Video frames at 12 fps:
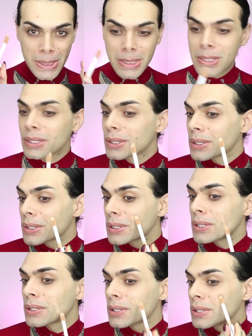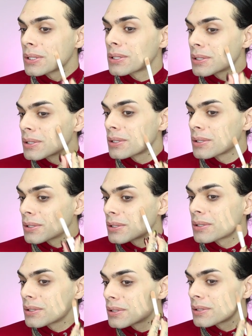So I'm
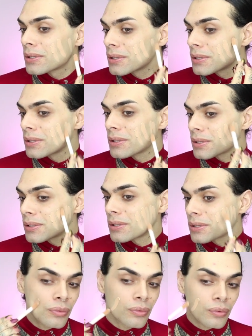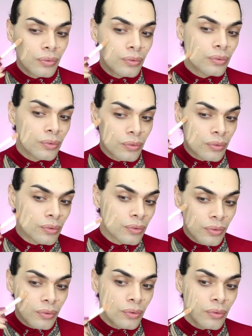assuming he's applying foundation,
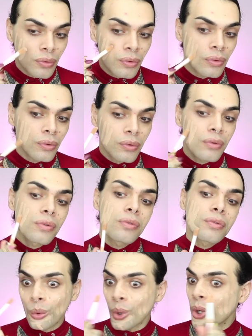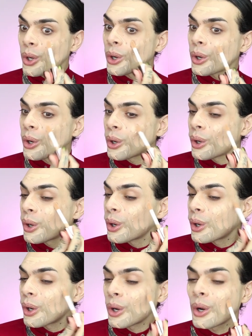primer of some kind to his
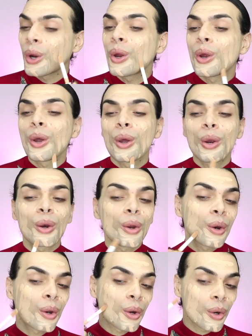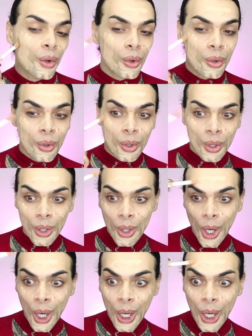face. Yeah, he's dabbing it
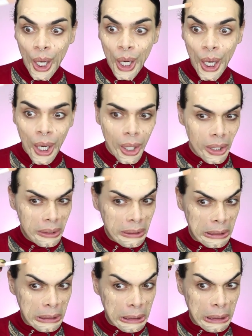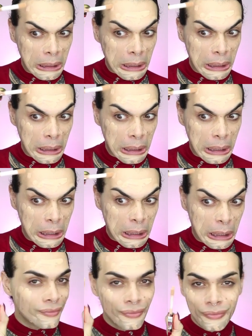all over the place.
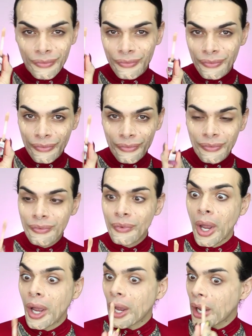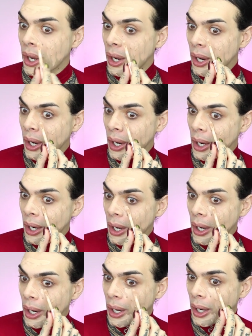Um, And matches his skin
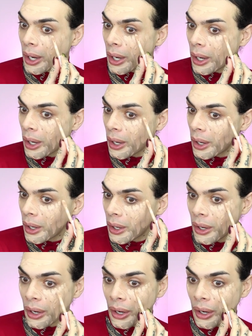tone quite nicely.